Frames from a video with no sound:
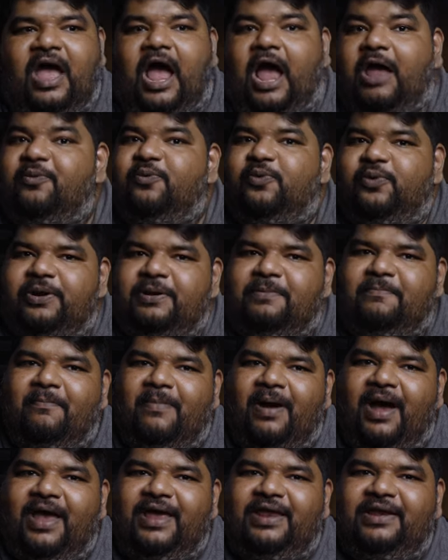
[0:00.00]
I wouldn't
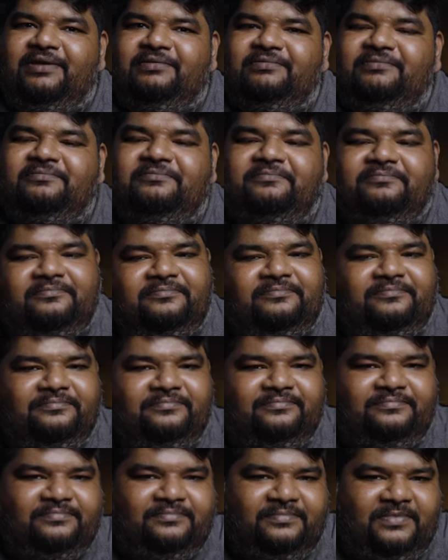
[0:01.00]
mind
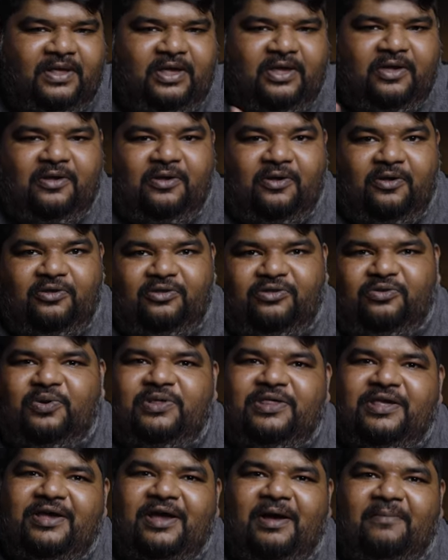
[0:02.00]

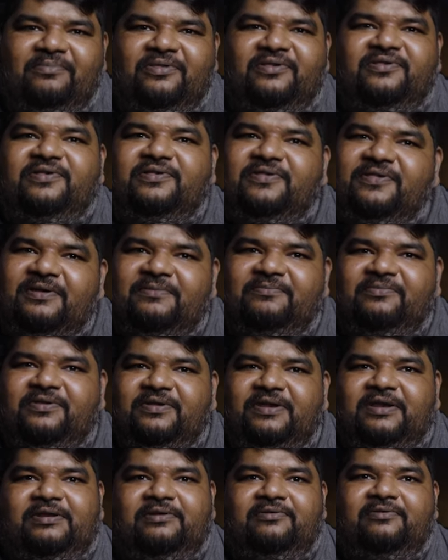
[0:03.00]
switching up the systems
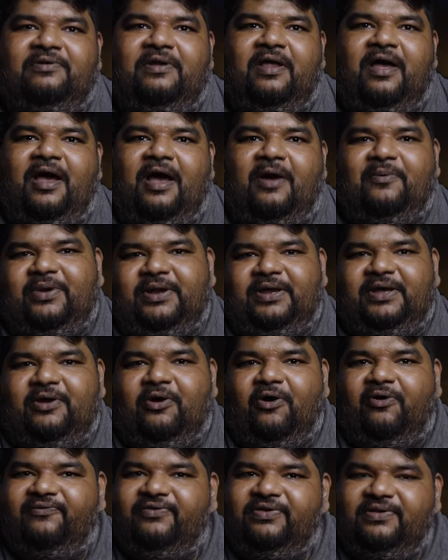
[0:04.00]
in our
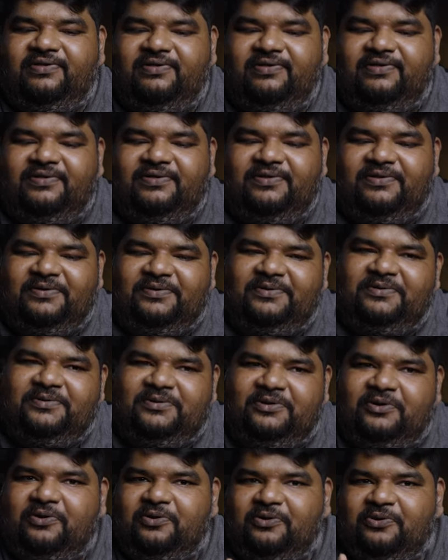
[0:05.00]
office
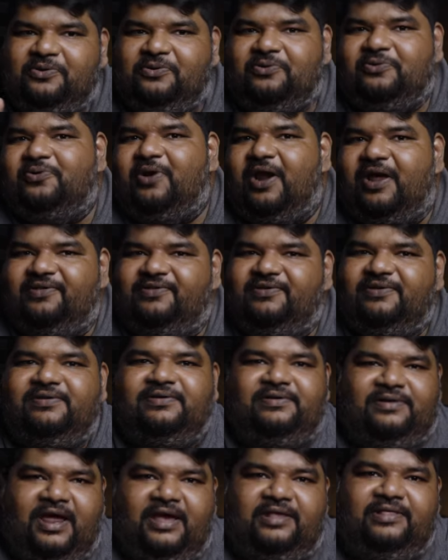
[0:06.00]
to
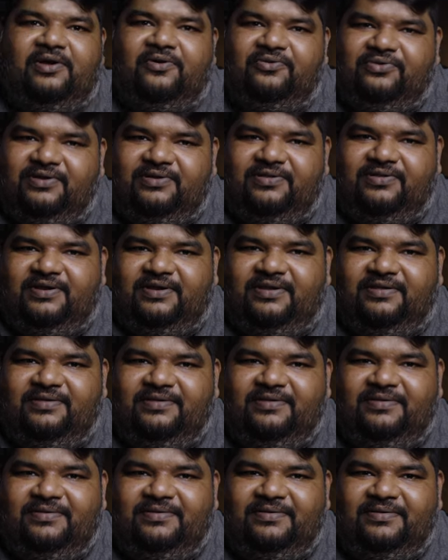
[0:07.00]
Ryzen 9000
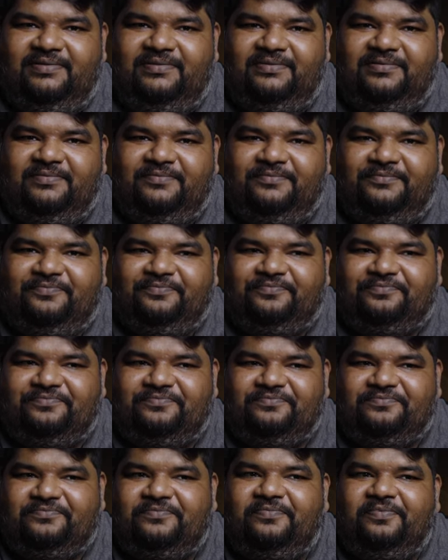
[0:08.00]
series.
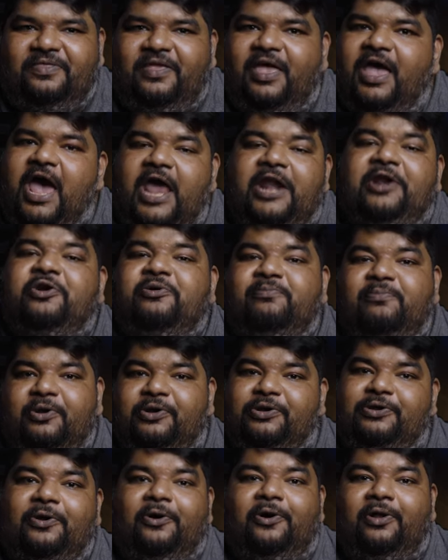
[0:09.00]
I don't know
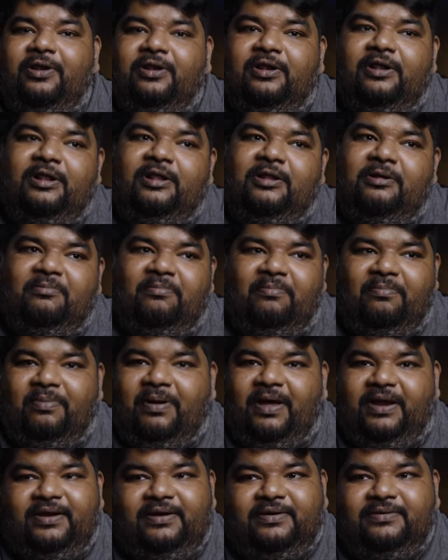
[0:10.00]
about y'all,
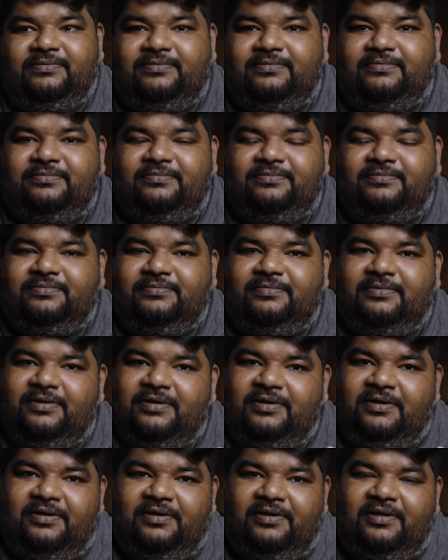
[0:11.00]
but
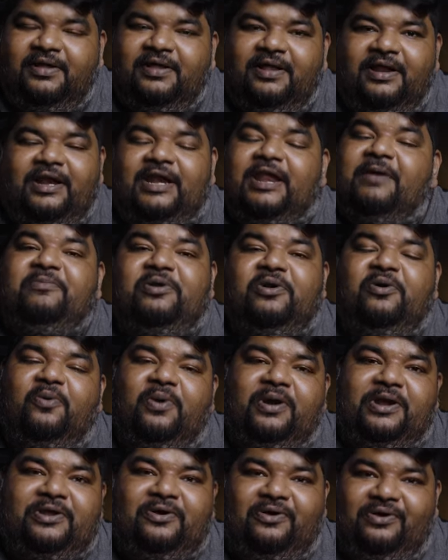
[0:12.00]
let me know
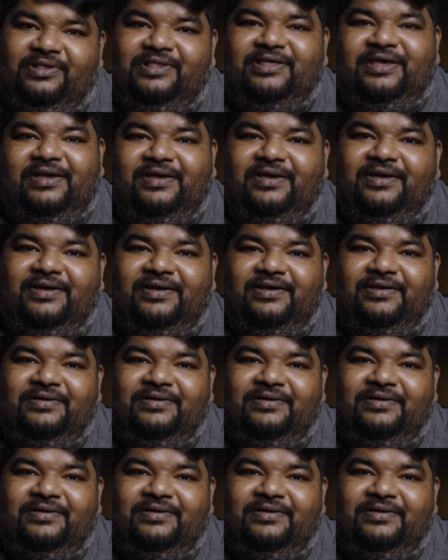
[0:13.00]
what y'all think.